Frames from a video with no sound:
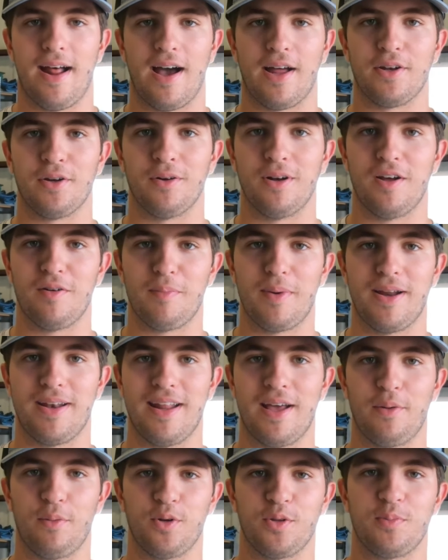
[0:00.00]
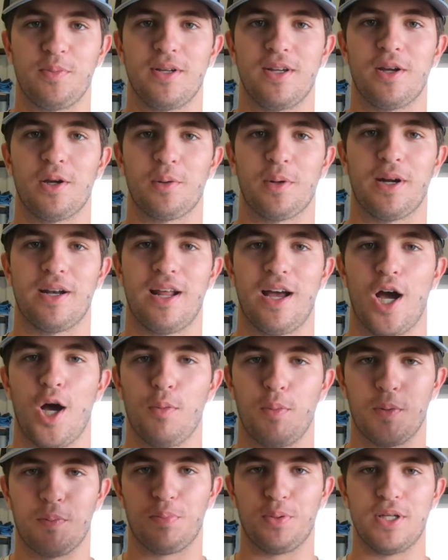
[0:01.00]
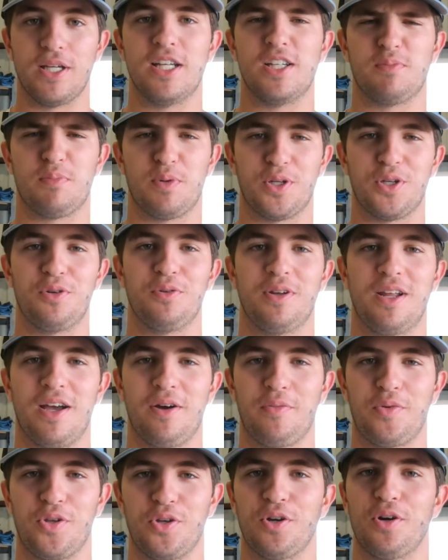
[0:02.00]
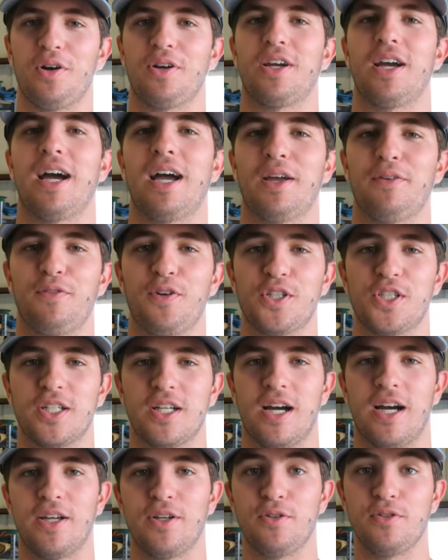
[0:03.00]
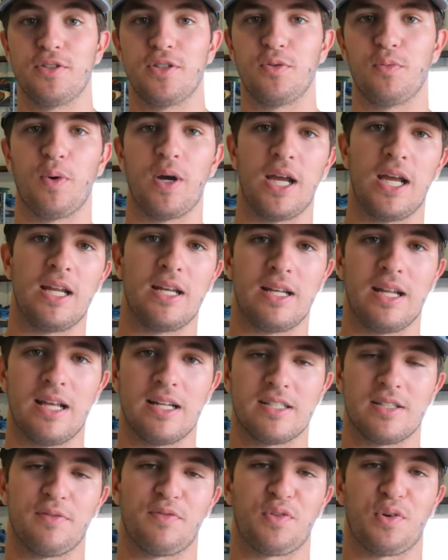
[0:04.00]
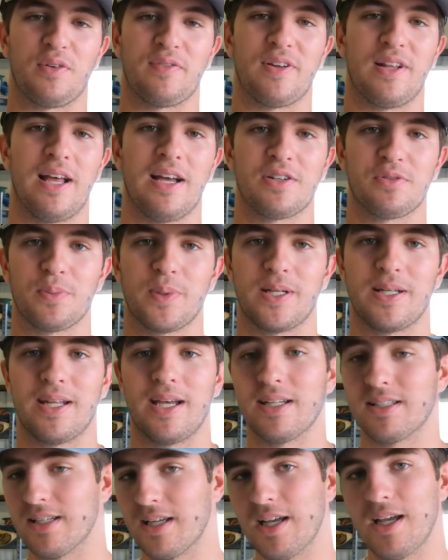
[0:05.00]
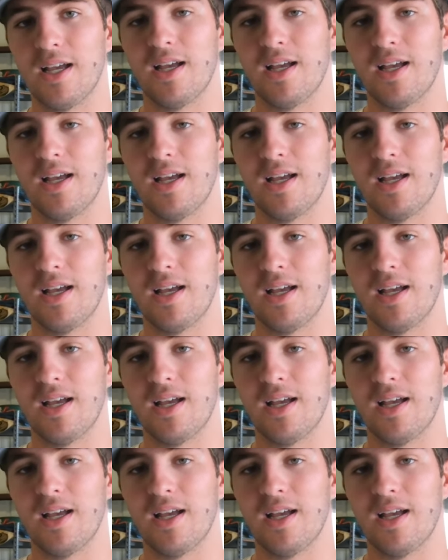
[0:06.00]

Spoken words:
I don't have my net with me here right now, but please bring you a net when you go kayak fishing. I use the wade nets, the Forever Last wade nets.